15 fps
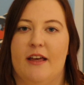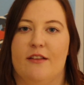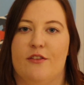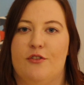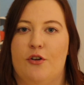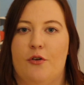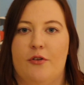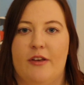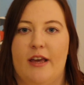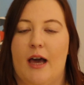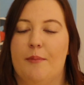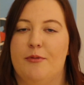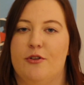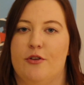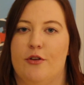It's totally
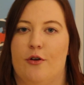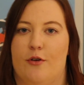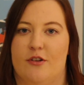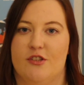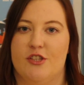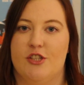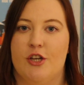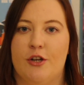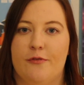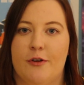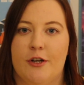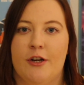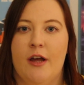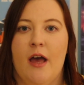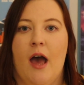up to your
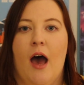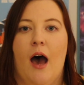server.